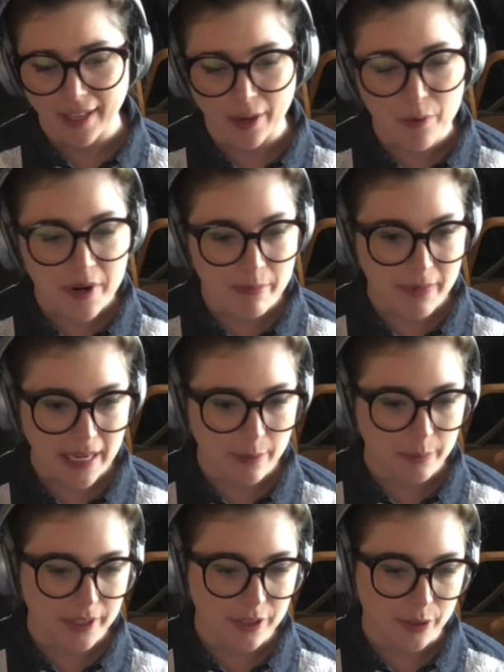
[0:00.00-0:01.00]
I wouldn't be
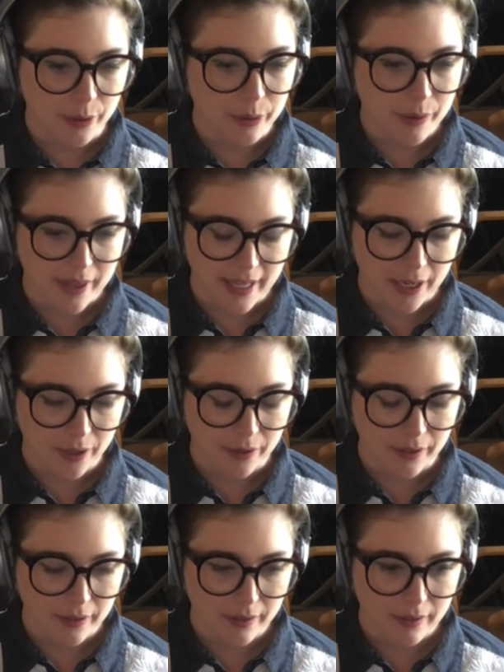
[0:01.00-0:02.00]
able to do it
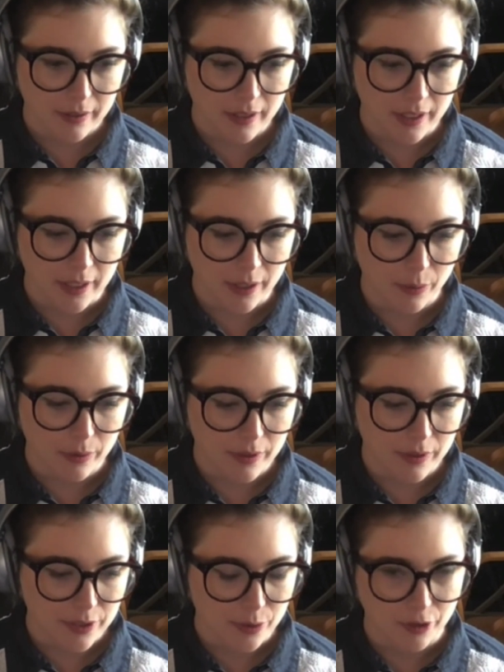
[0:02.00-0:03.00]
without,
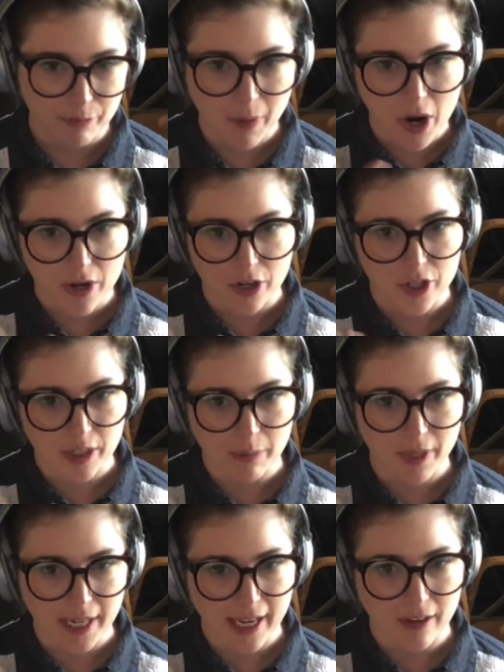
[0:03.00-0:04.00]
this sort of partnership
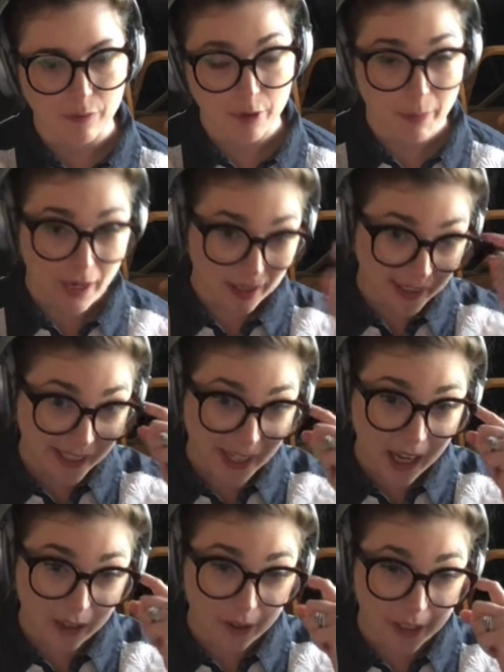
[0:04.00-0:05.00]
that I have with Bottleneck
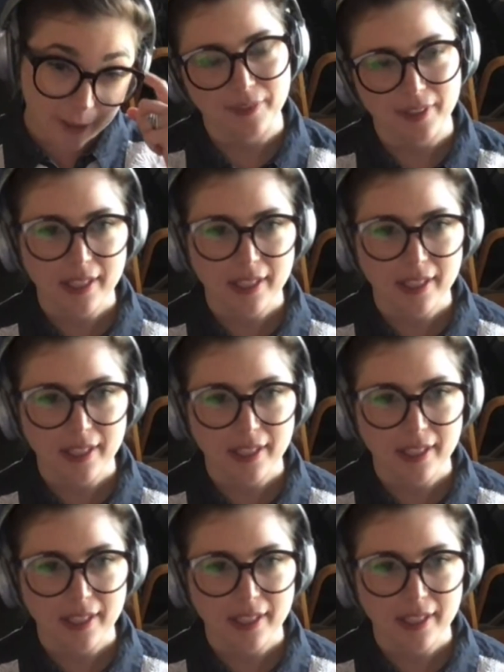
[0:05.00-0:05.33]
Gallery.